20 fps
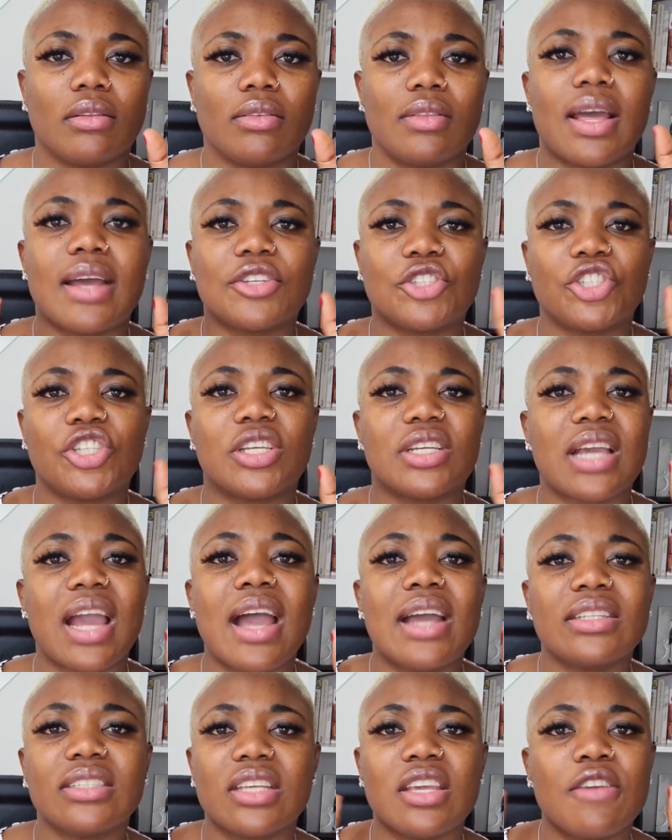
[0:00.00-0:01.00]
that she
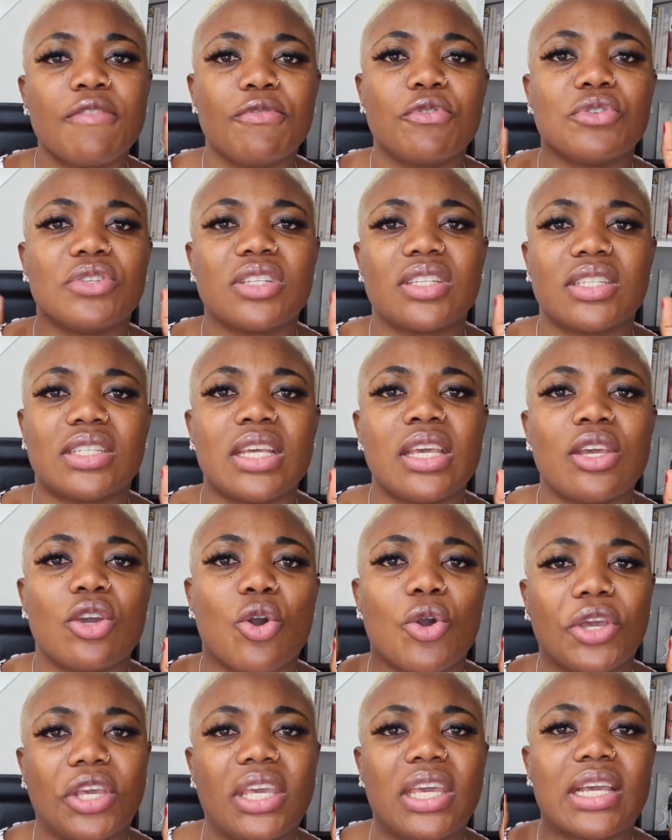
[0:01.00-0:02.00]
can't even see
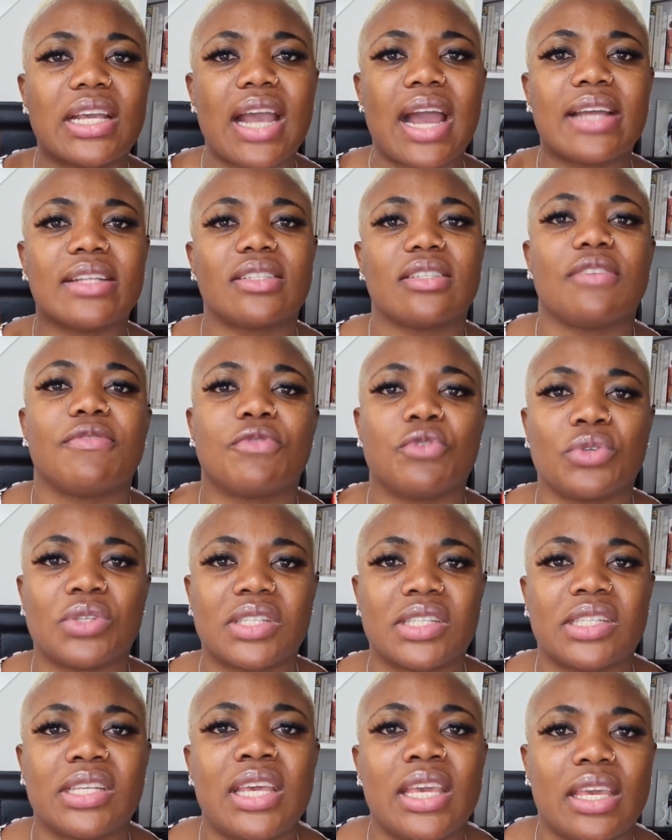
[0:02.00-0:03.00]
or he can't even
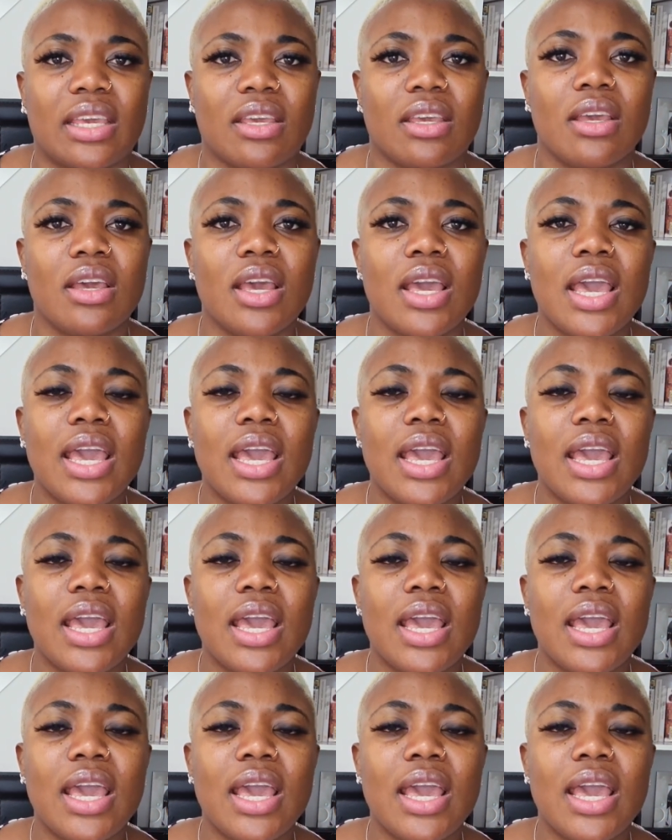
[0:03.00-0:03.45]
see.